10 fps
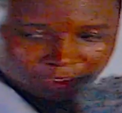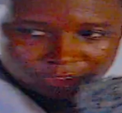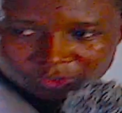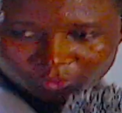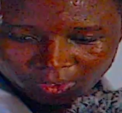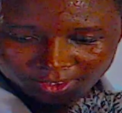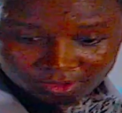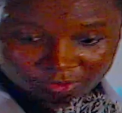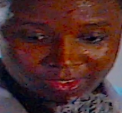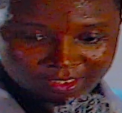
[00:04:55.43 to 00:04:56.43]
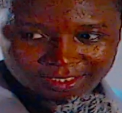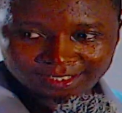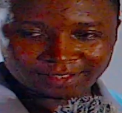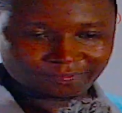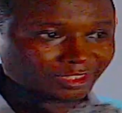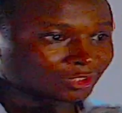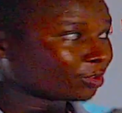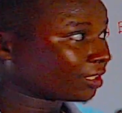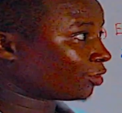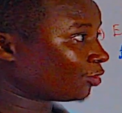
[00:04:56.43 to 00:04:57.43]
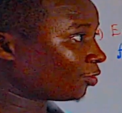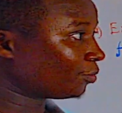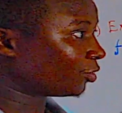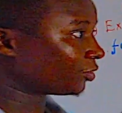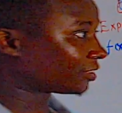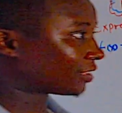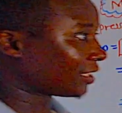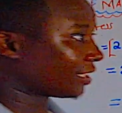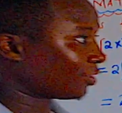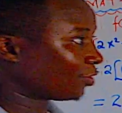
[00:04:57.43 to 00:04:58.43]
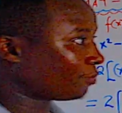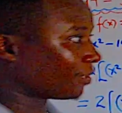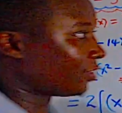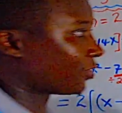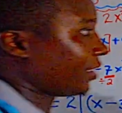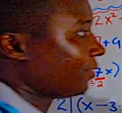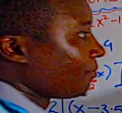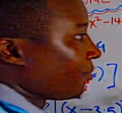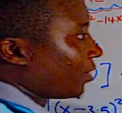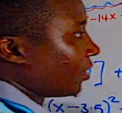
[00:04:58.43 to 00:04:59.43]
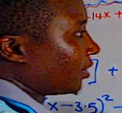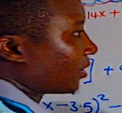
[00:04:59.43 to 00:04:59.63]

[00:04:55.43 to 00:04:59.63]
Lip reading: So once we have this, we are almost home and dry. This is